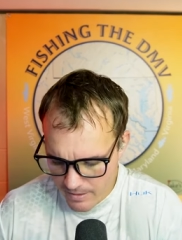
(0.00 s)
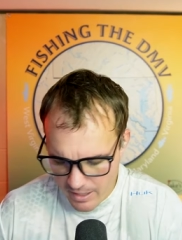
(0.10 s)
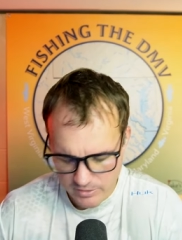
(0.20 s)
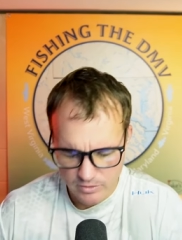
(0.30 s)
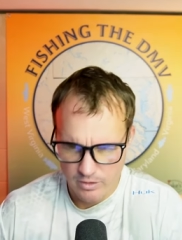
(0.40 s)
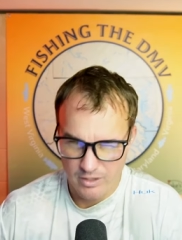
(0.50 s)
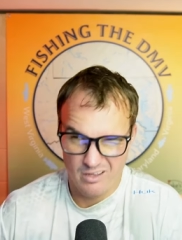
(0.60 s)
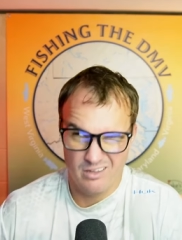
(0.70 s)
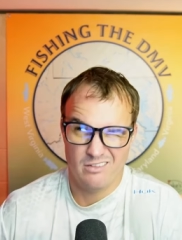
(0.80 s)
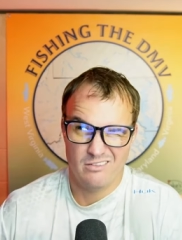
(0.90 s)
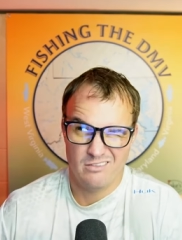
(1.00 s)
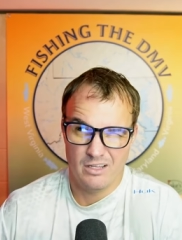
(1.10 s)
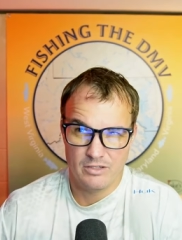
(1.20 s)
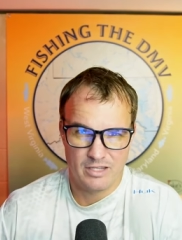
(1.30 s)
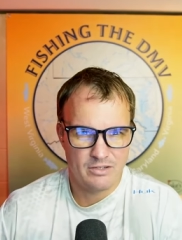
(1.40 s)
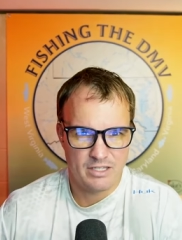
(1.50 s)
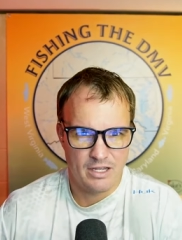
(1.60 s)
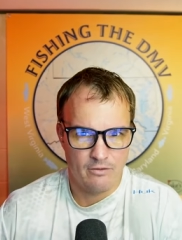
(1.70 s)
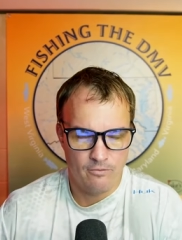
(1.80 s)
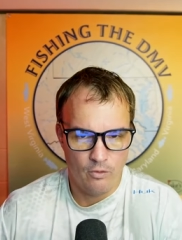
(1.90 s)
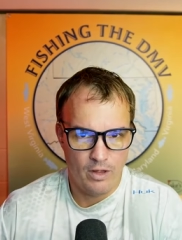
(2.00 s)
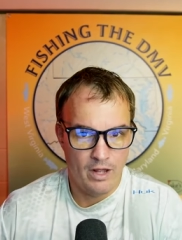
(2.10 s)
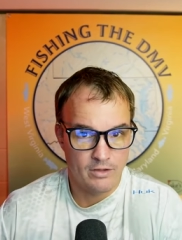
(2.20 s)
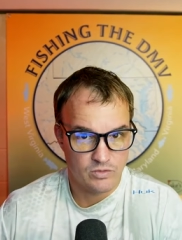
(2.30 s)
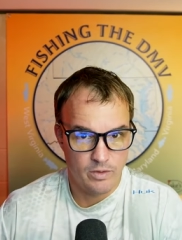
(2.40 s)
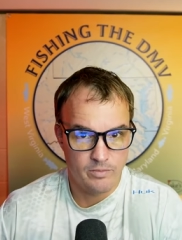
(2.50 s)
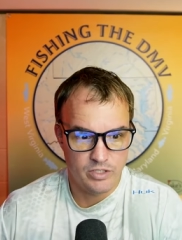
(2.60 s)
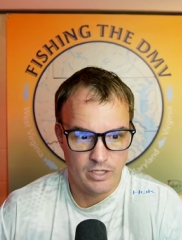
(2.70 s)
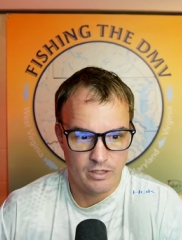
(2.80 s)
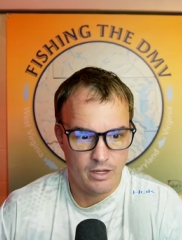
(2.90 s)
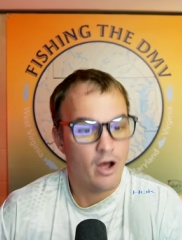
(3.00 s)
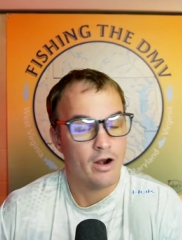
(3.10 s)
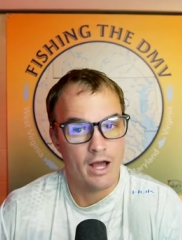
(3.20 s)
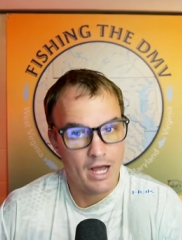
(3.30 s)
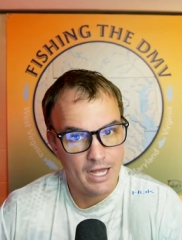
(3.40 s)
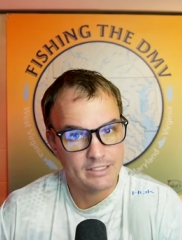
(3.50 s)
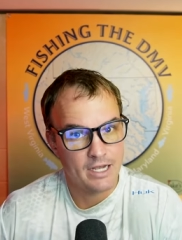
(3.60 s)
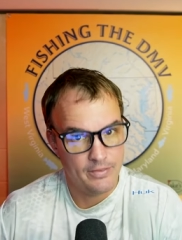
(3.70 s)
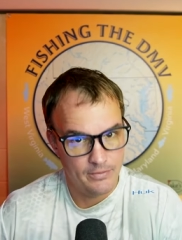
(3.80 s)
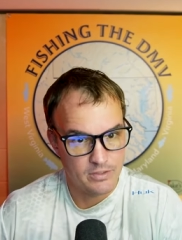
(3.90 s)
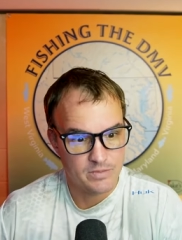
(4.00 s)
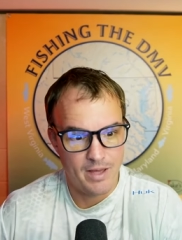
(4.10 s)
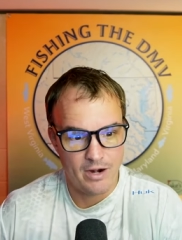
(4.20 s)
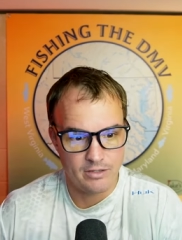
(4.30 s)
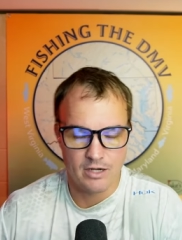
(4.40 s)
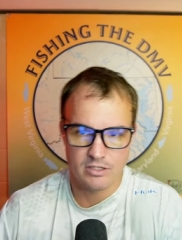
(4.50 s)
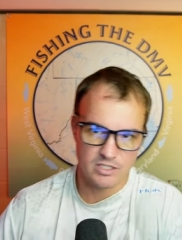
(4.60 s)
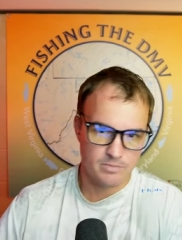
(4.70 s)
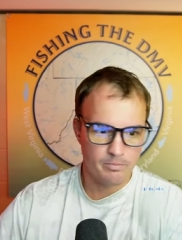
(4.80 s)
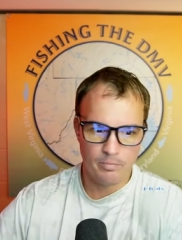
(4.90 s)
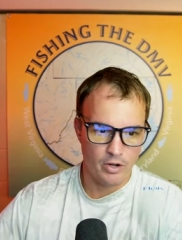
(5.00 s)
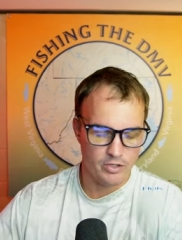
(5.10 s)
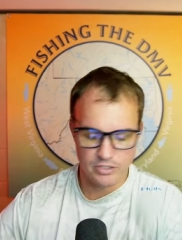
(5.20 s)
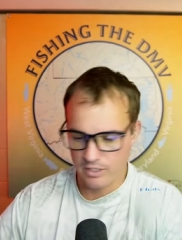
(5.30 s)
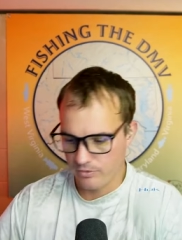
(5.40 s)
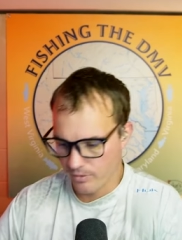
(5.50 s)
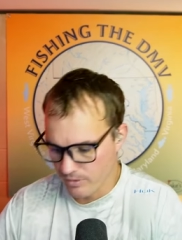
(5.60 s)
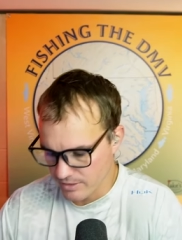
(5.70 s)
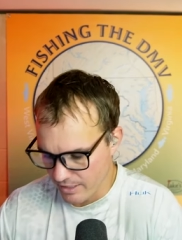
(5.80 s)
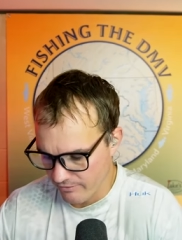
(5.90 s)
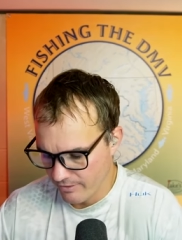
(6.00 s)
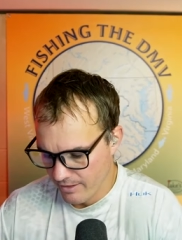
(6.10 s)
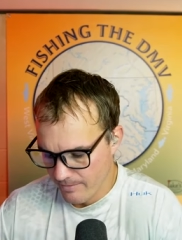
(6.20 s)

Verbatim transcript: and I was throwing a, I think it was a full ounce swim jig on a high tide through the spatter dock, just punching it through and stuff.